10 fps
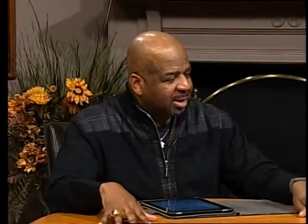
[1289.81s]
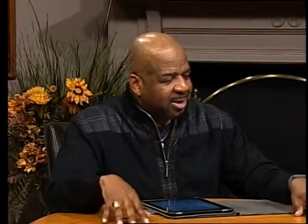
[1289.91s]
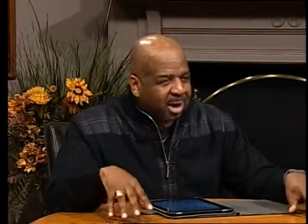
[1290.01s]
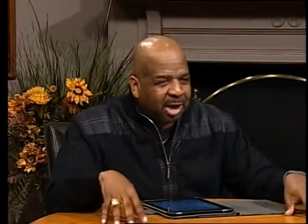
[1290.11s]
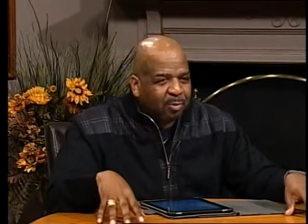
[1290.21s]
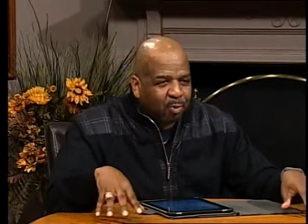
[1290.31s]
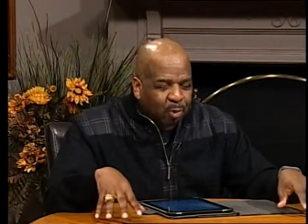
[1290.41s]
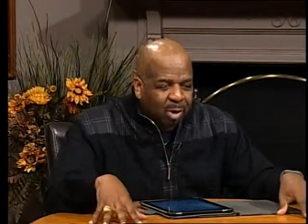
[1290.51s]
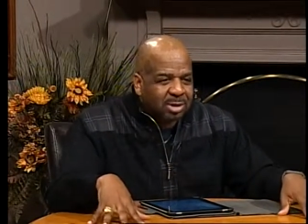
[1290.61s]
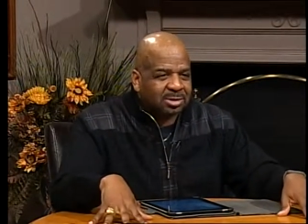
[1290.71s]
God
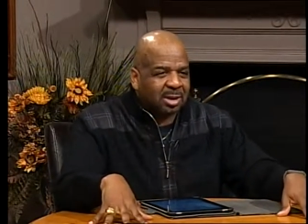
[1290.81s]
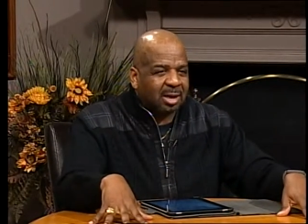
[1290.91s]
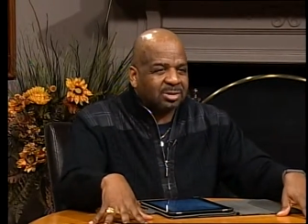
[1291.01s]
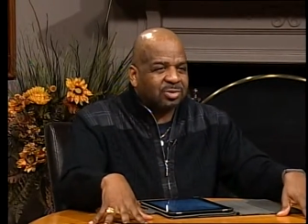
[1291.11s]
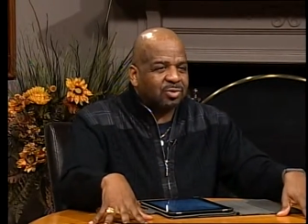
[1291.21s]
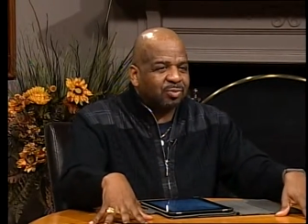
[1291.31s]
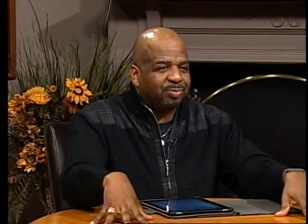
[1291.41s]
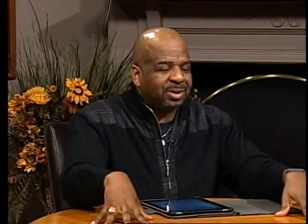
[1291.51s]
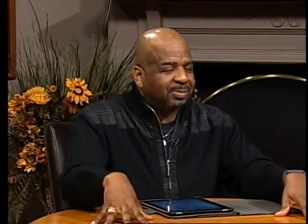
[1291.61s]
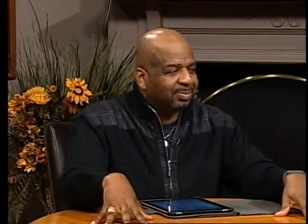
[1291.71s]
wants us to
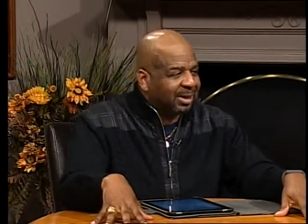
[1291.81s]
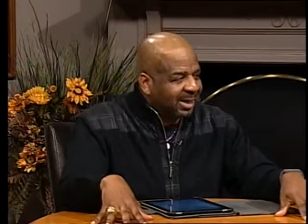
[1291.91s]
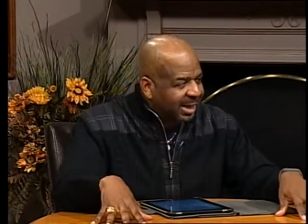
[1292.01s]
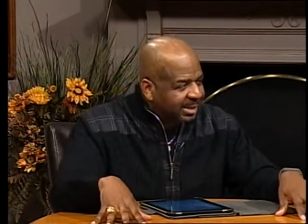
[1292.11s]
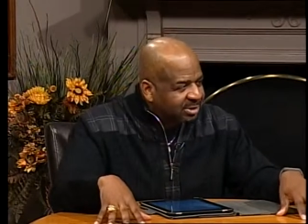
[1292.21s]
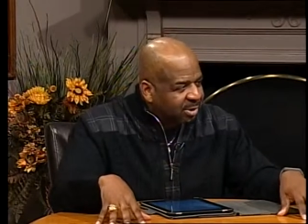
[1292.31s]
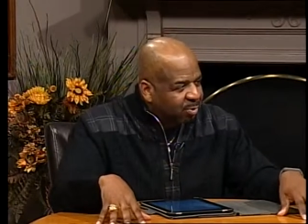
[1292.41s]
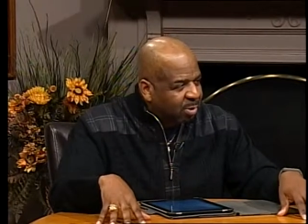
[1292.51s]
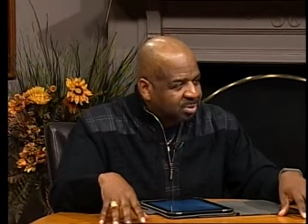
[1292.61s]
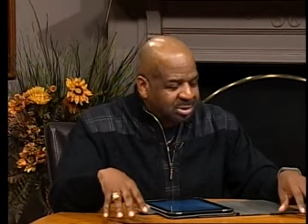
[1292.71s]
be blessed. He
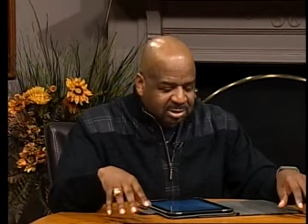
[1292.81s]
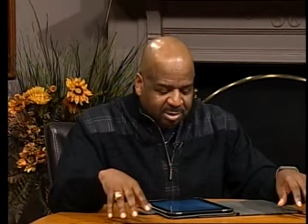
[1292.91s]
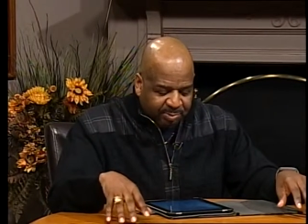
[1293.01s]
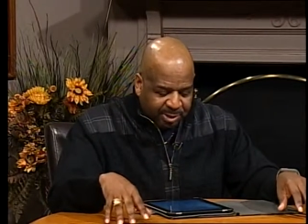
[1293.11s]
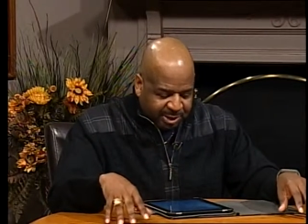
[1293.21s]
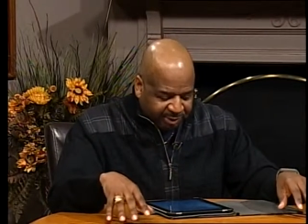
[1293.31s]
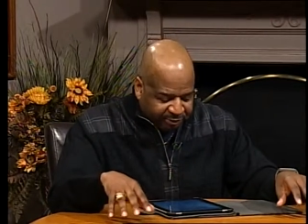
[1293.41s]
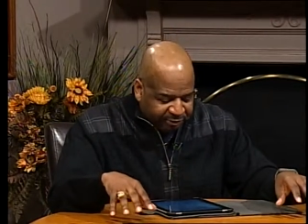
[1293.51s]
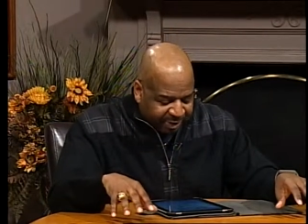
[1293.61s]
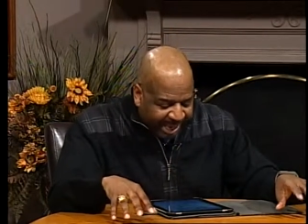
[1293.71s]
wants us to be
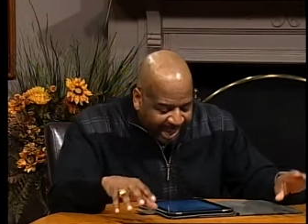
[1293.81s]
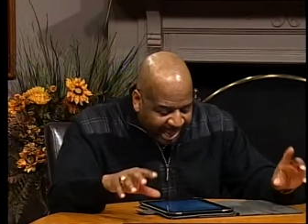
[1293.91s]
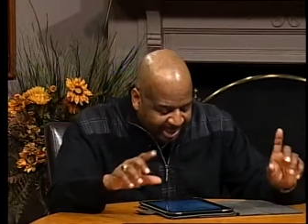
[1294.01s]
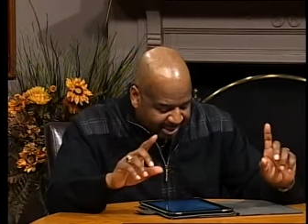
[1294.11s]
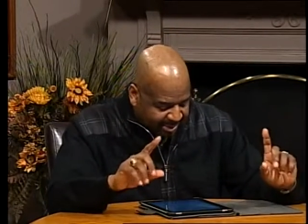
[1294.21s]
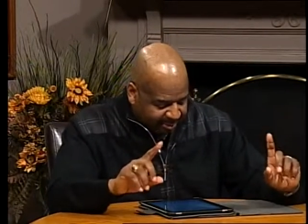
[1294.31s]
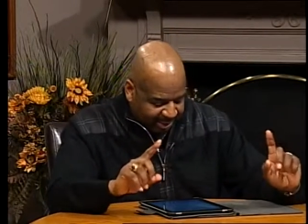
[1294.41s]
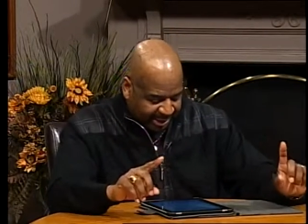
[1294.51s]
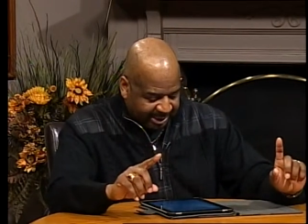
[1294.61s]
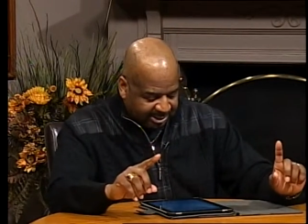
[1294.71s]
divinely
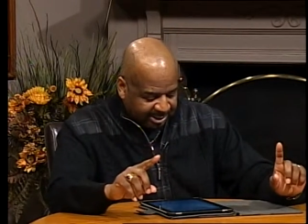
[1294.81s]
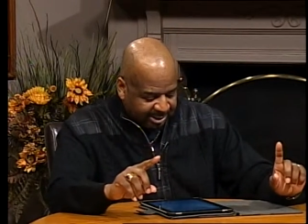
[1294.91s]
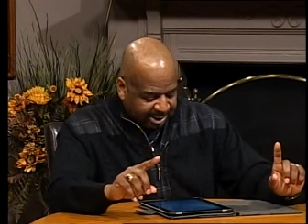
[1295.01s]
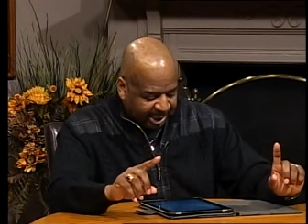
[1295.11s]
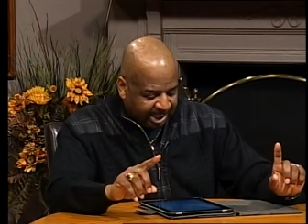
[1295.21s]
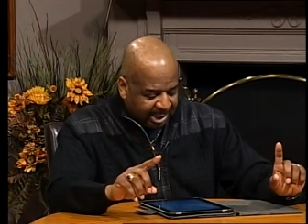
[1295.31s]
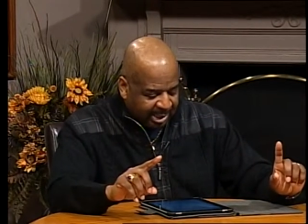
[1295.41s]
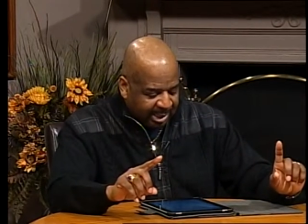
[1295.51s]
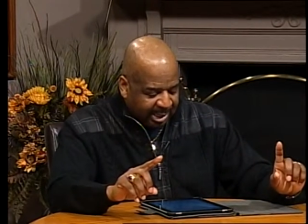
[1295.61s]
blessed. Okay? Mm -hmm.